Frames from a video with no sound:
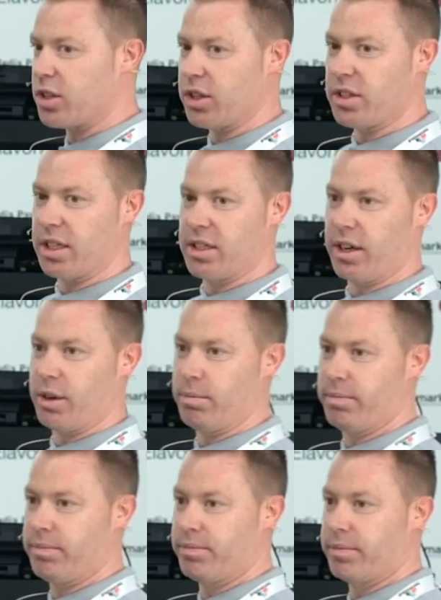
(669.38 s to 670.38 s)
is just a term.
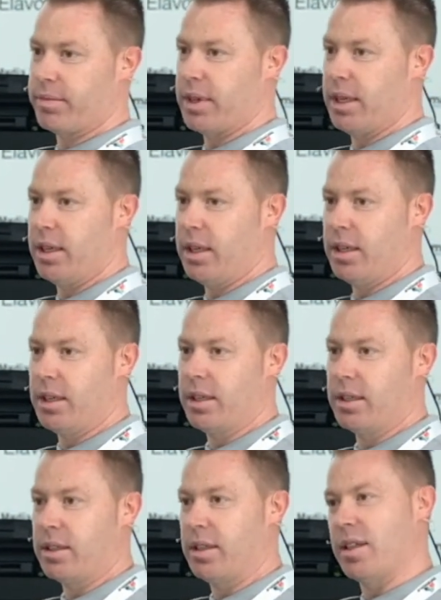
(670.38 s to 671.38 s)

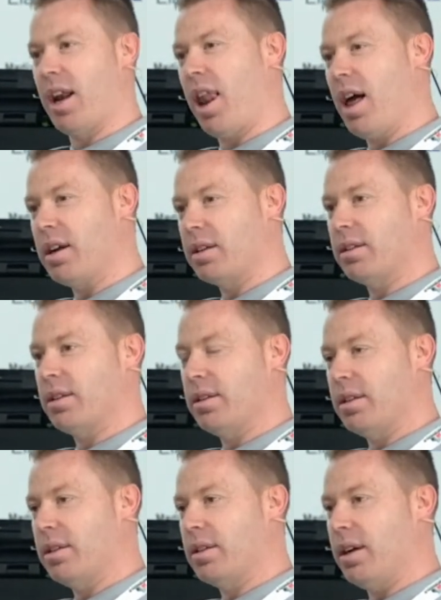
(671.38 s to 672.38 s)
There's a lot
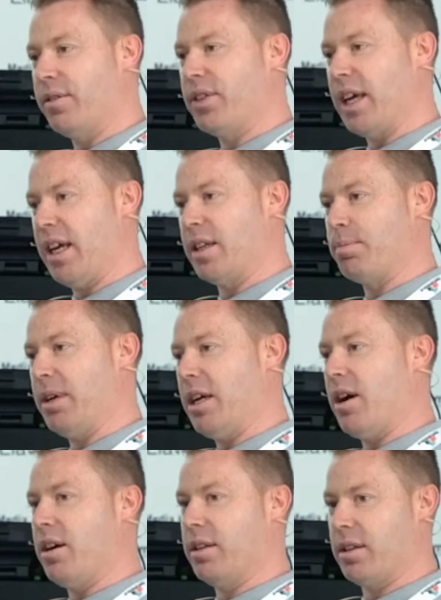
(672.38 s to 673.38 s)
of things
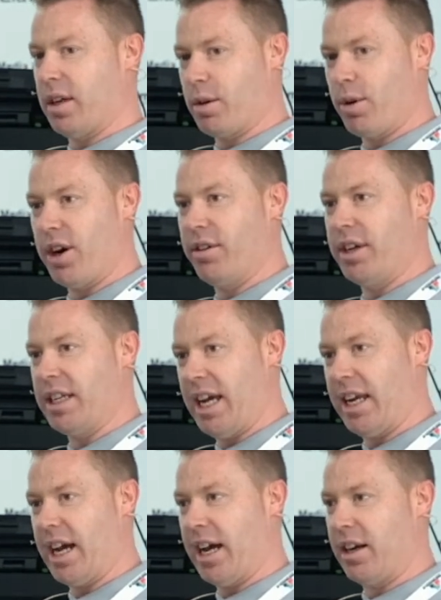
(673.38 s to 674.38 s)
beyond acquiring
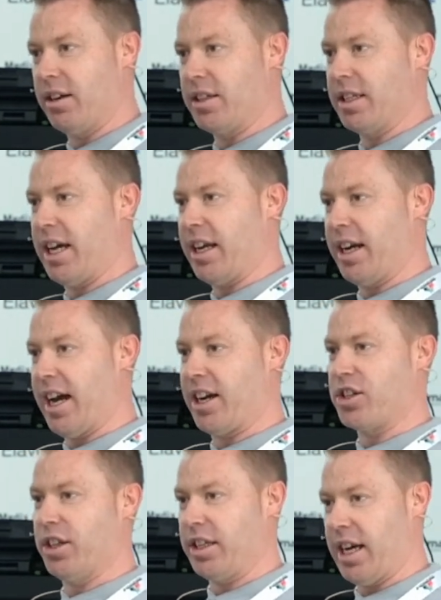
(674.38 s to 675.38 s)
data, analyzing data, and
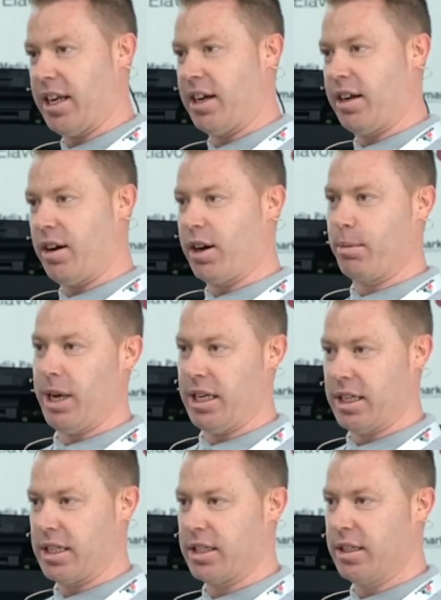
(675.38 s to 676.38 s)
actioning data, and
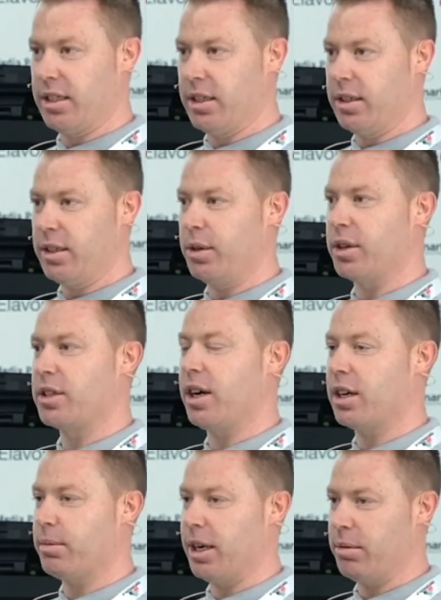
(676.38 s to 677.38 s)
automating it. You can
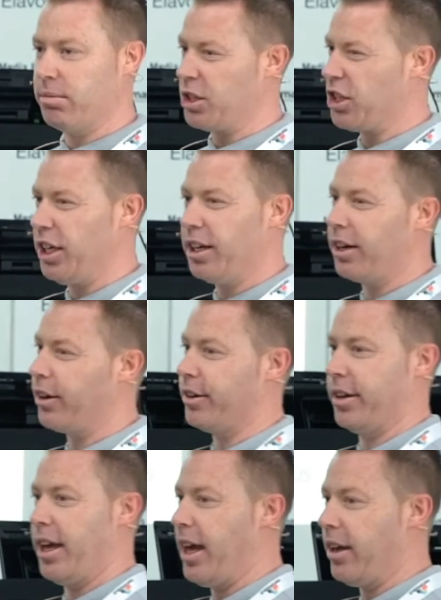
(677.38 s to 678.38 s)
talk about machine
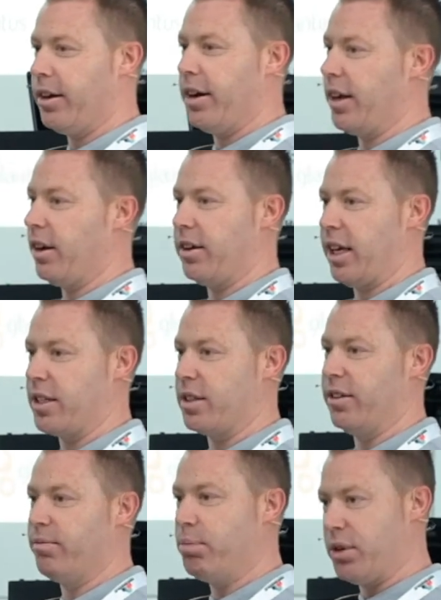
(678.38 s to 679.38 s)
learning, AI, and all that
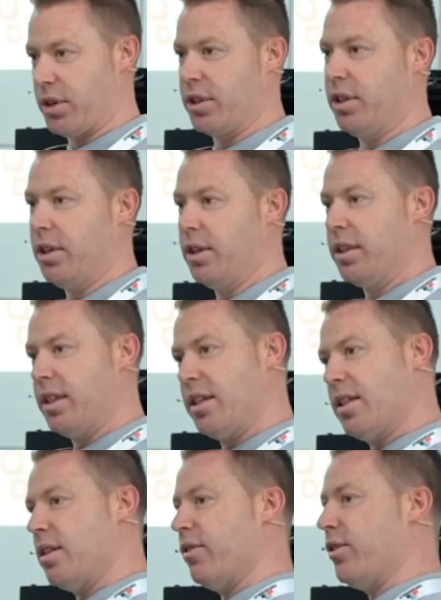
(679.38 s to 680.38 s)
stuff, but
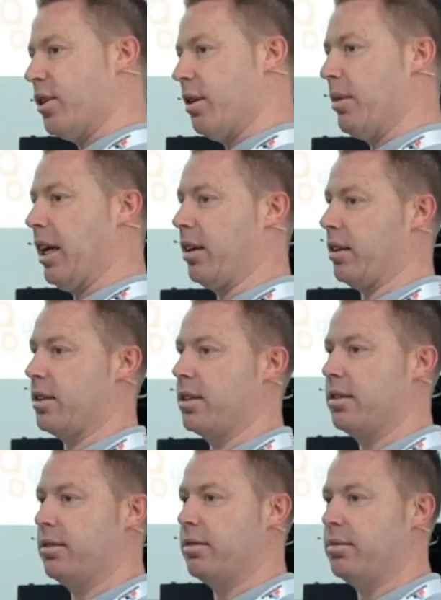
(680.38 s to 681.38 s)
this is the fundamentals.
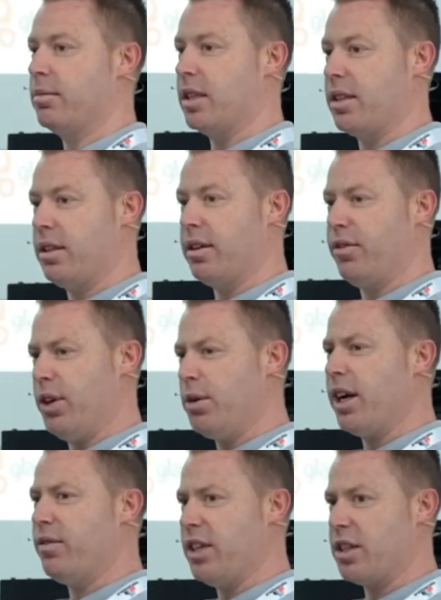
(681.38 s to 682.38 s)
If
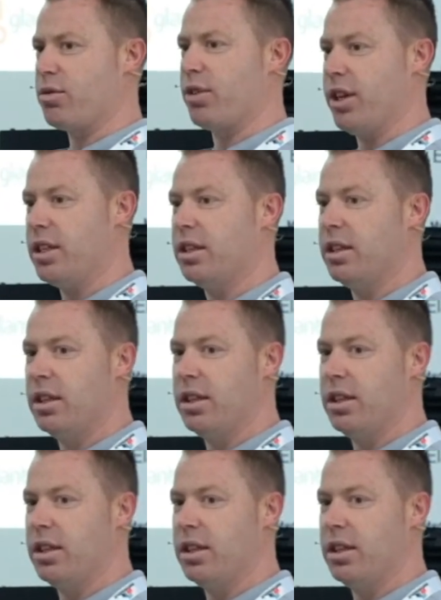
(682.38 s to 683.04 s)
you have this right,